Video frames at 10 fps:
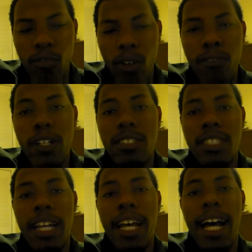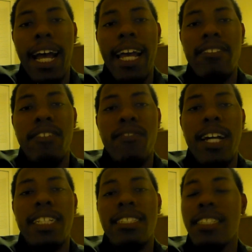well, first, I had to
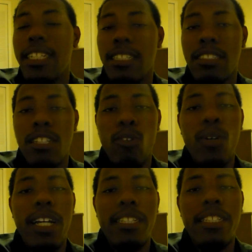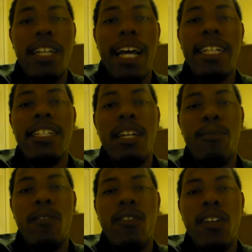find a seat. So what I did, I ended
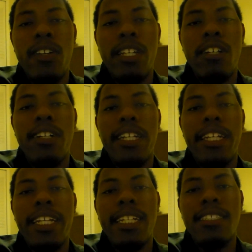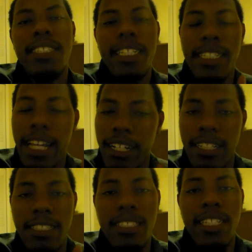up sitting down
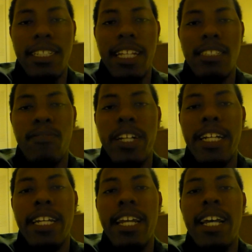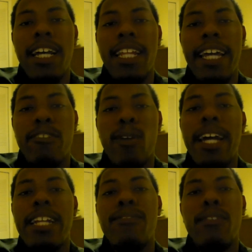in a seat that's very, like,
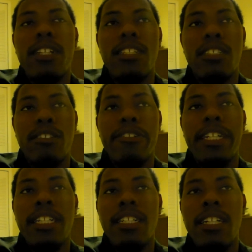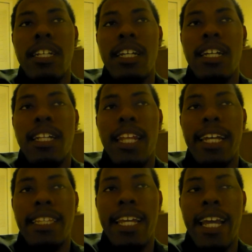right in front of the screen.
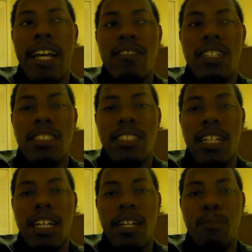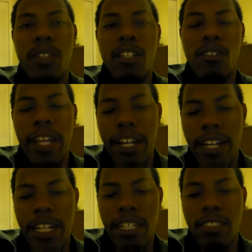Like, they have this little
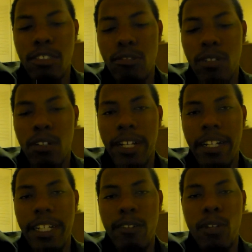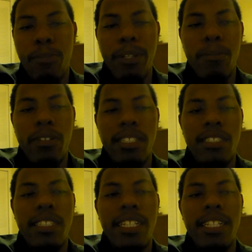area, 2-row area where people can
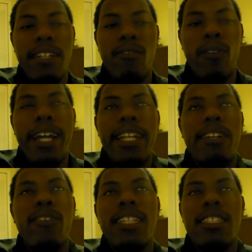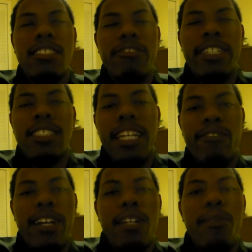sit right when the screen's
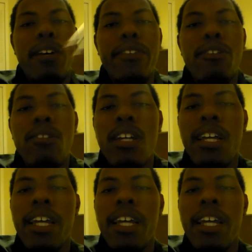like right above you.